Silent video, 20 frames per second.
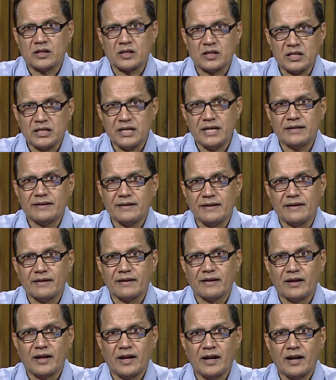
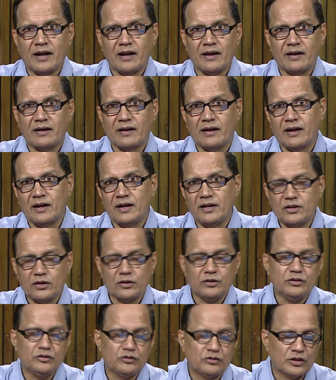creating and
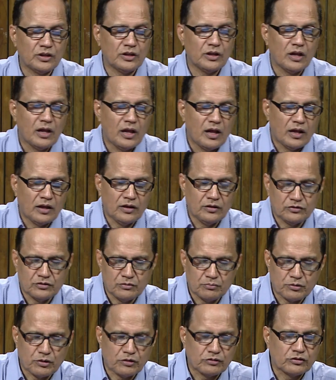introducing is
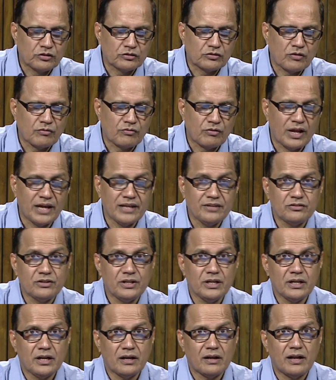the process of
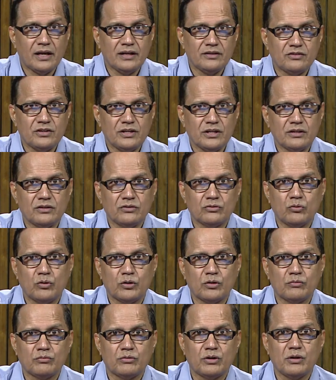listening, and listening is
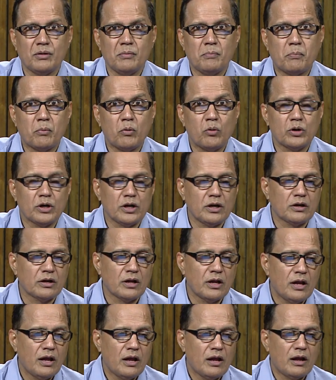one of the important
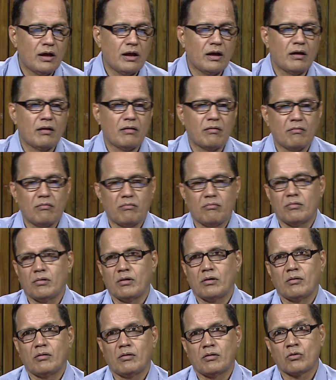
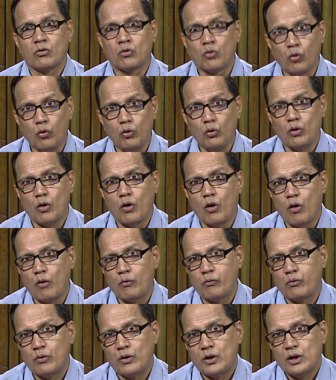role
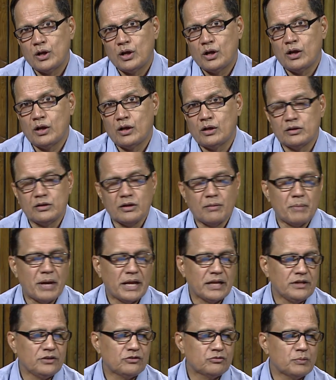of the
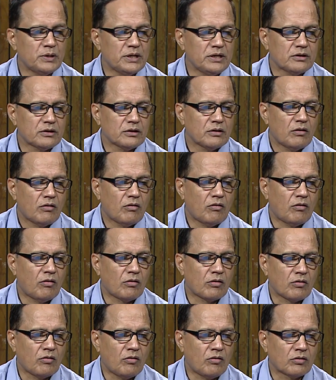management
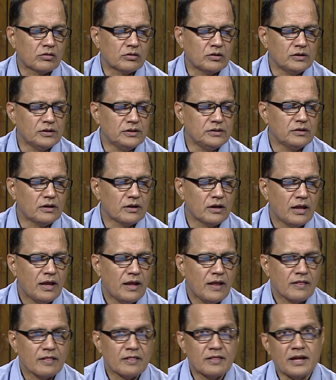or the leader.
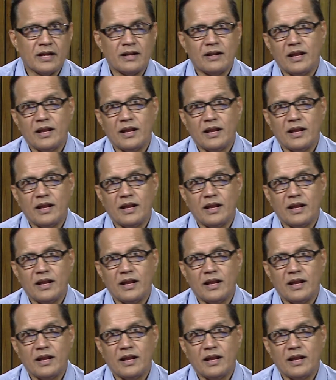The